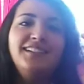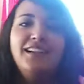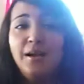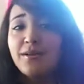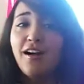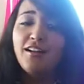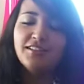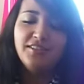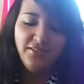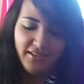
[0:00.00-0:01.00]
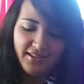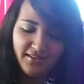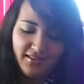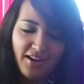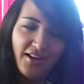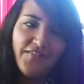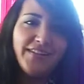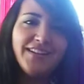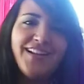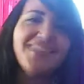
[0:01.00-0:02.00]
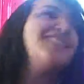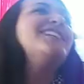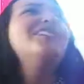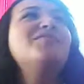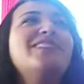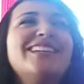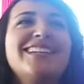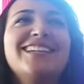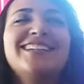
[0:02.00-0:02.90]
I'm a college student. one hundred fifty dollars isn't working,